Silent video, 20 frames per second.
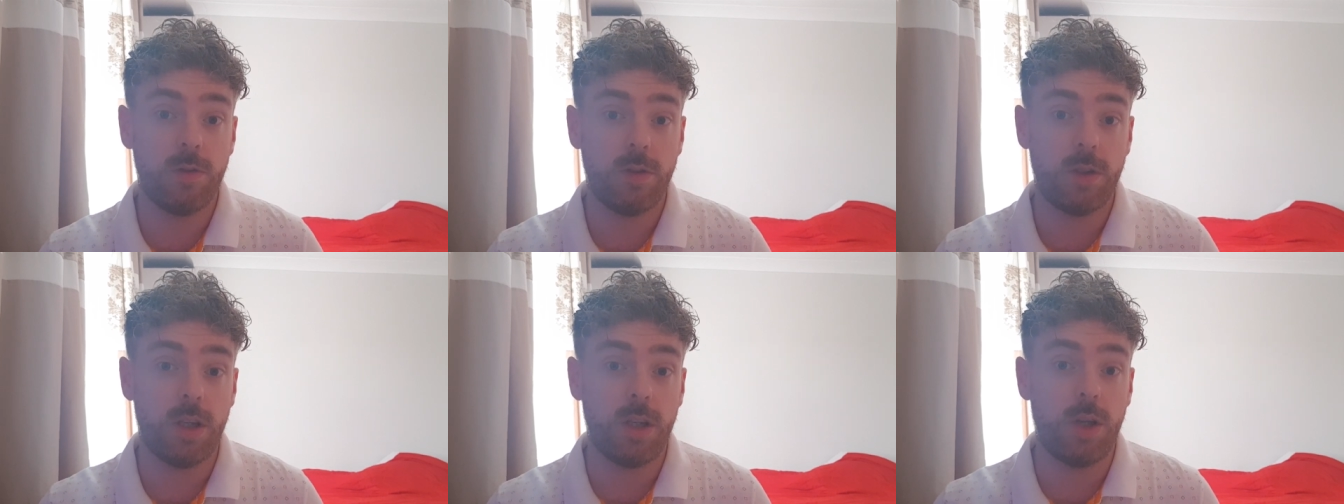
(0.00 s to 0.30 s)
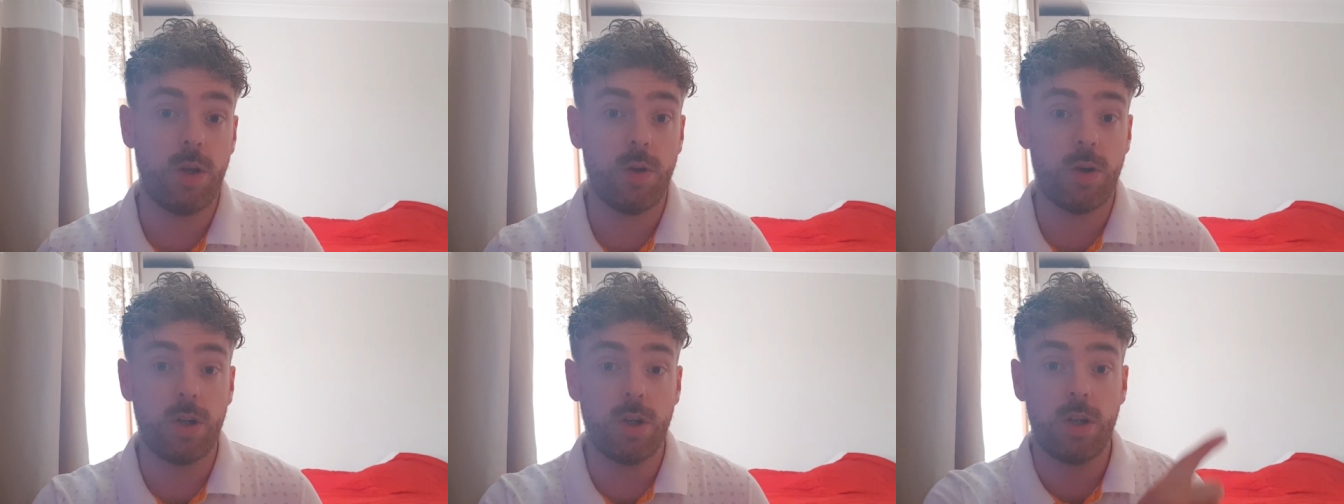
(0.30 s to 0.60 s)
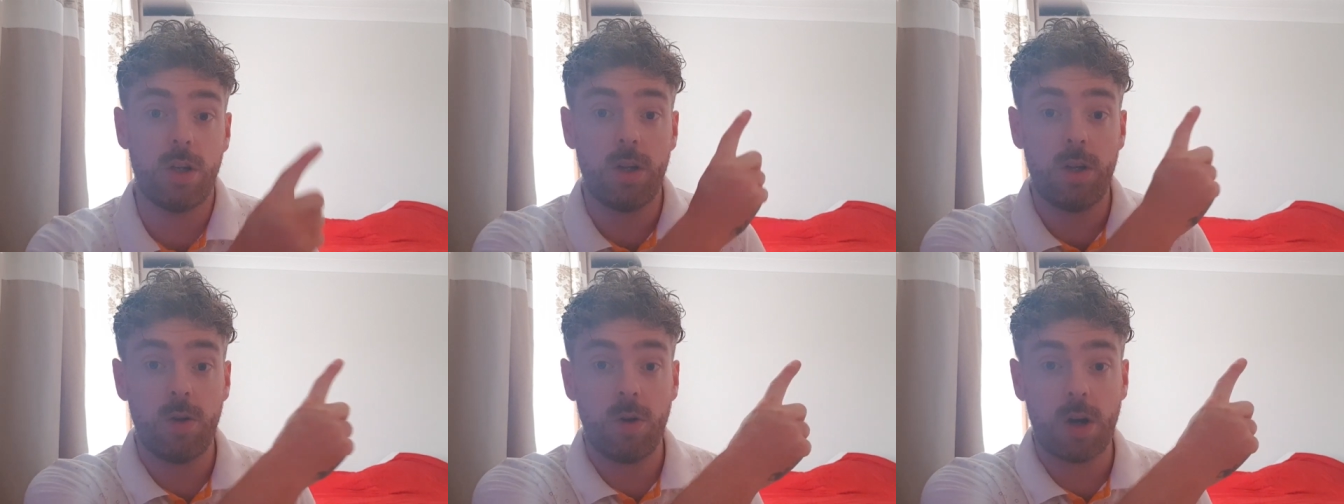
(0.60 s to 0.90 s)
that you
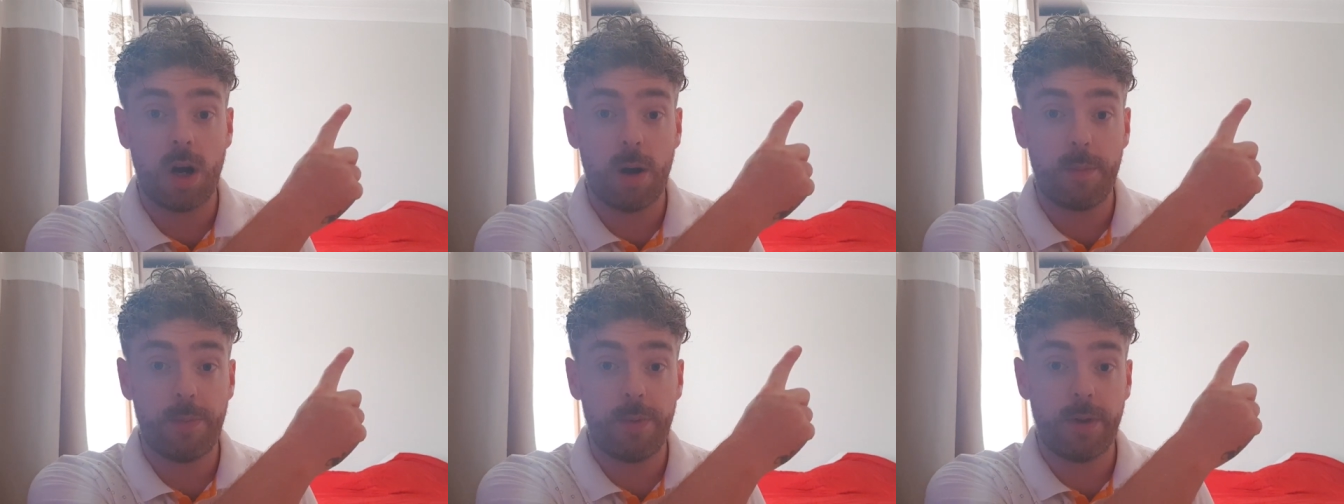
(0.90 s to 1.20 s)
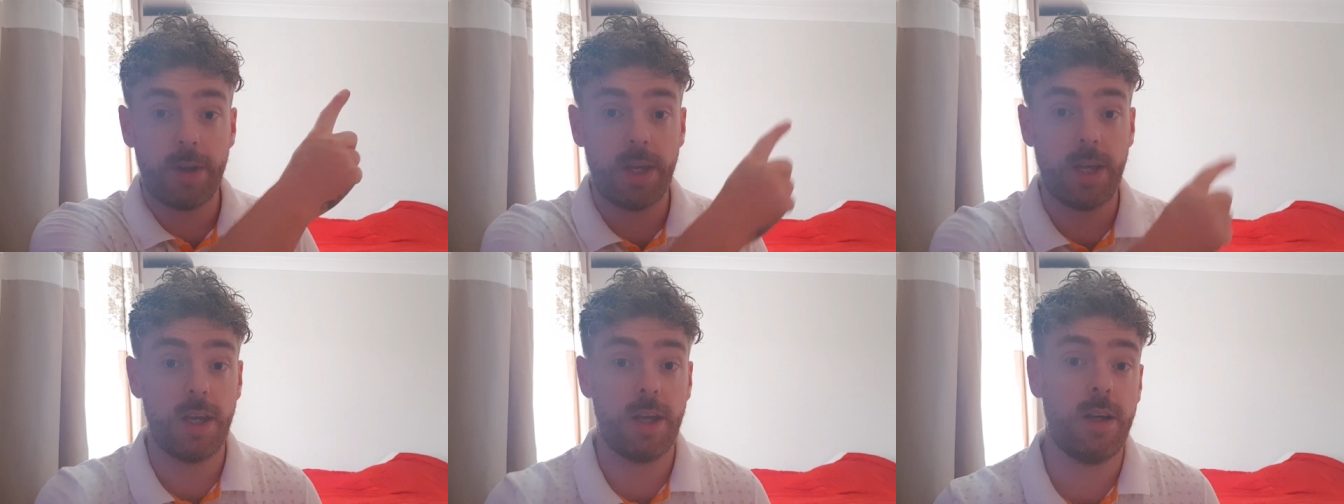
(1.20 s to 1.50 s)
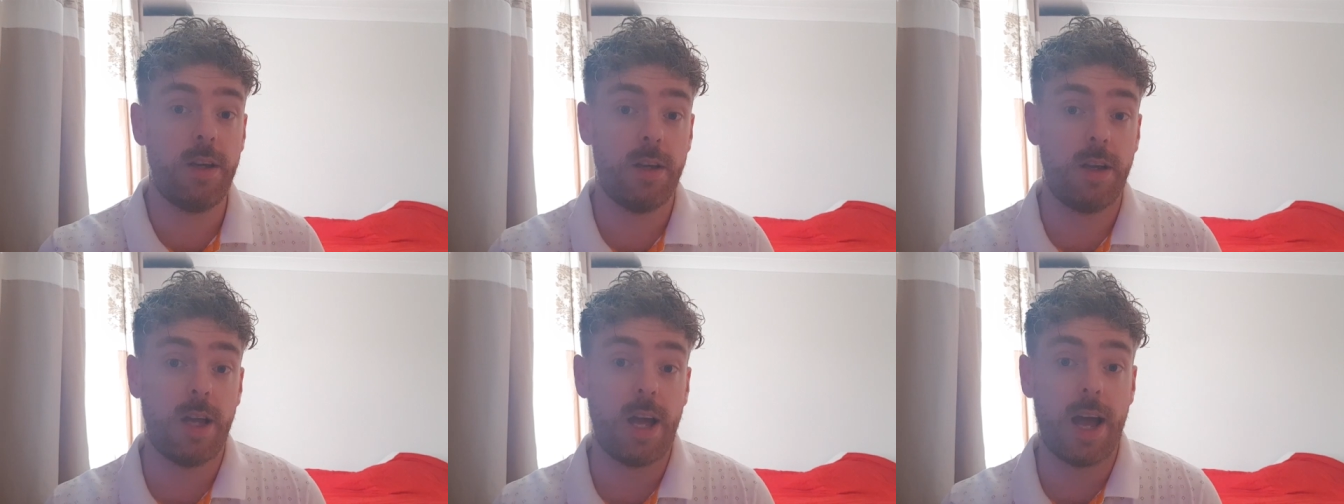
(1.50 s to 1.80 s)
can look up
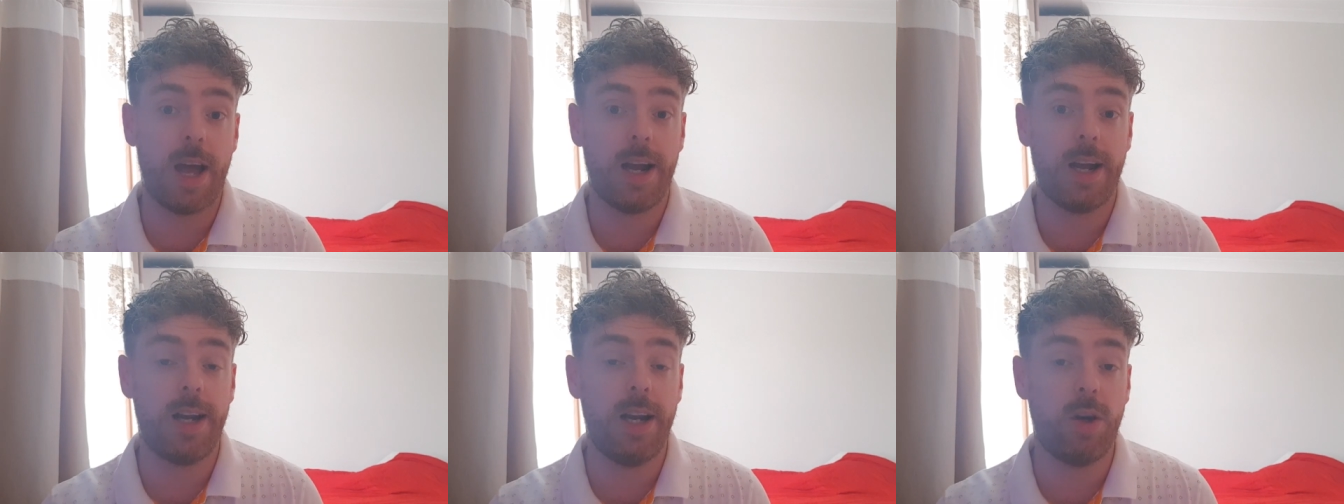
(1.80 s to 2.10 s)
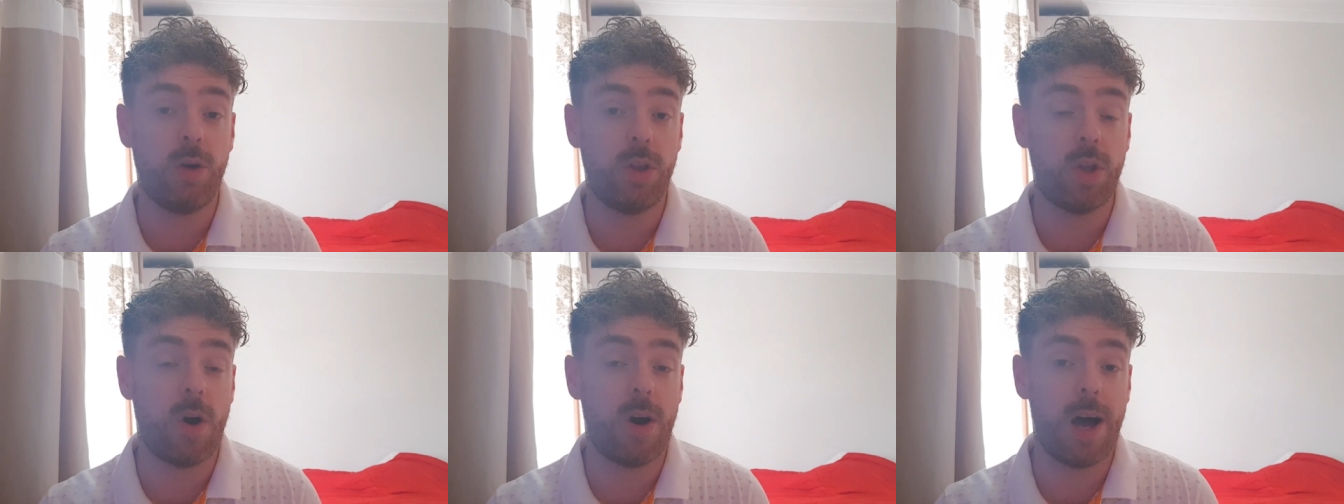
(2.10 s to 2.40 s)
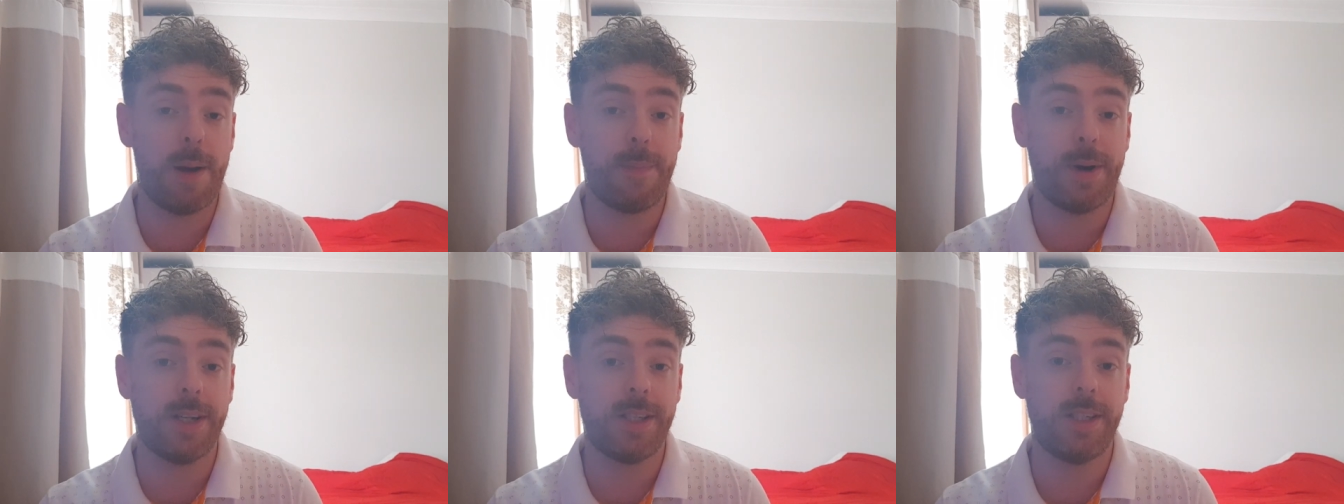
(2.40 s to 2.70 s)
here and click on the
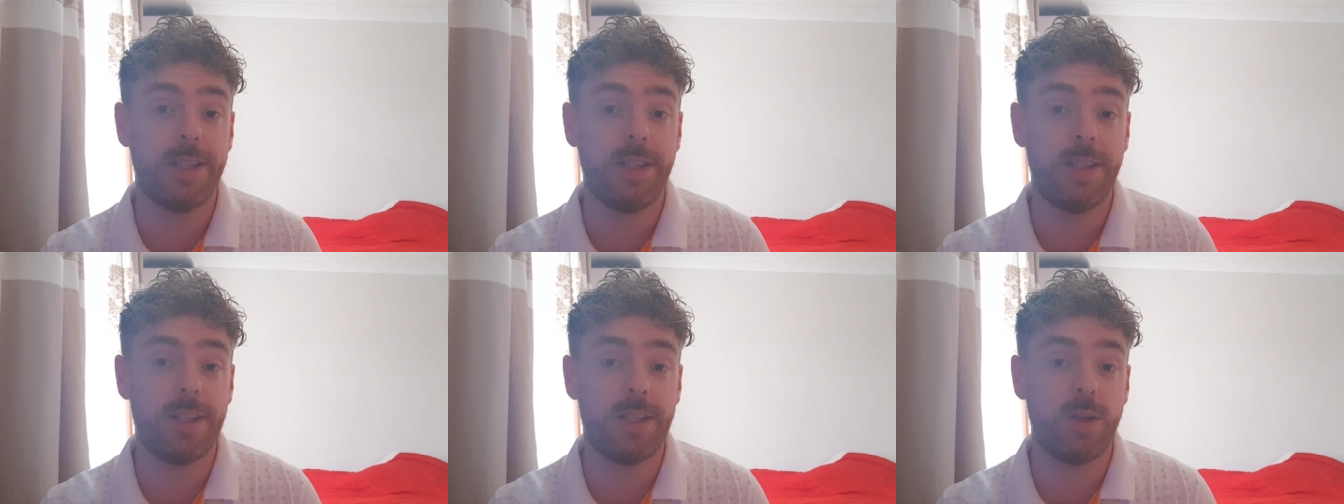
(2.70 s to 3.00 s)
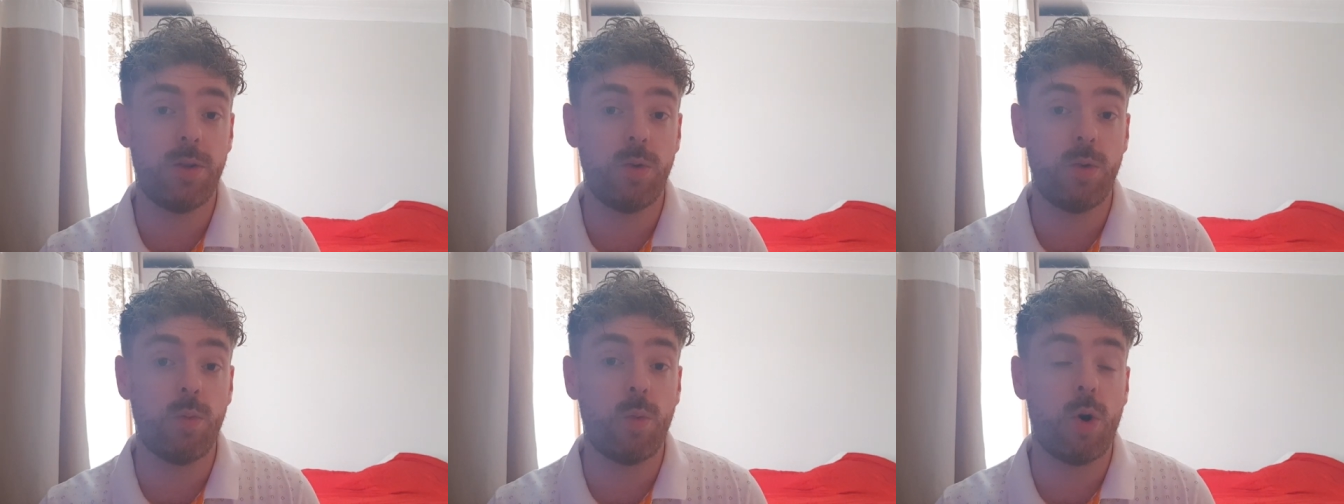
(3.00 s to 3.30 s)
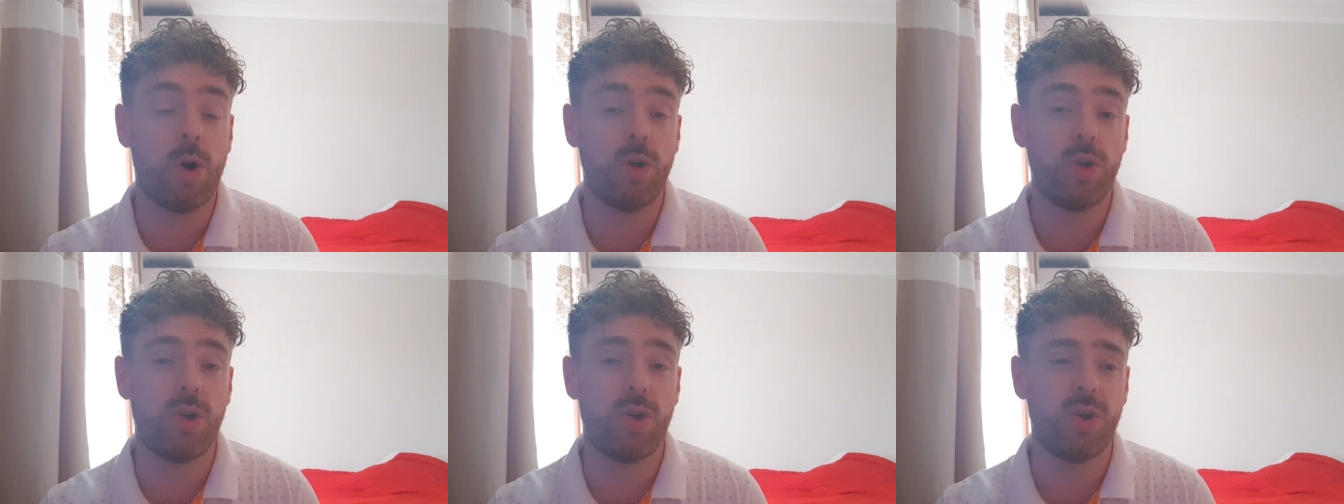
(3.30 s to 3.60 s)
I button to
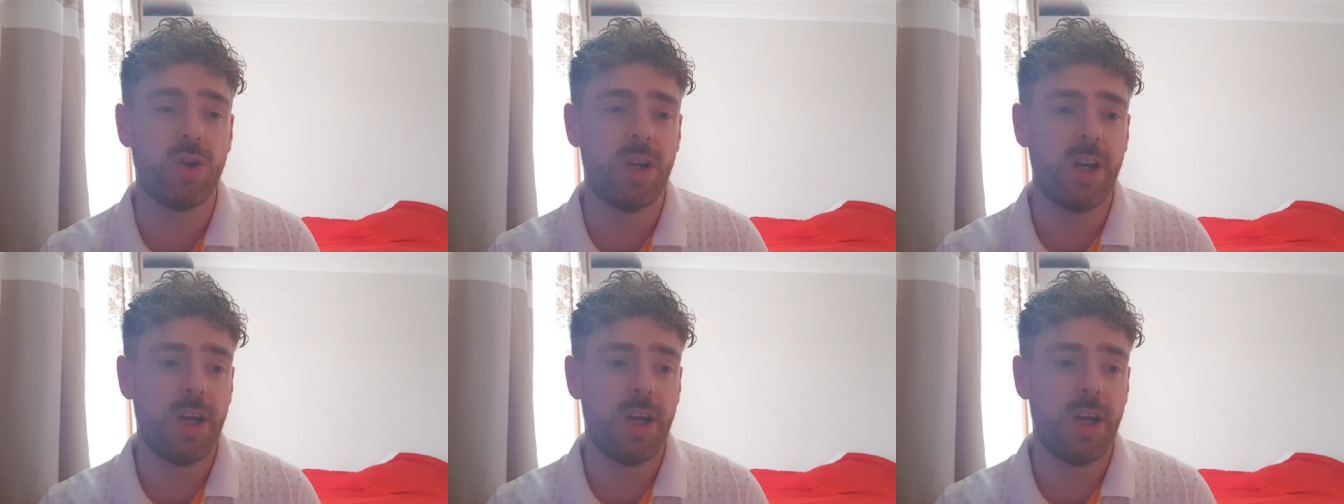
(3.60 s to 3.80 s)
watch,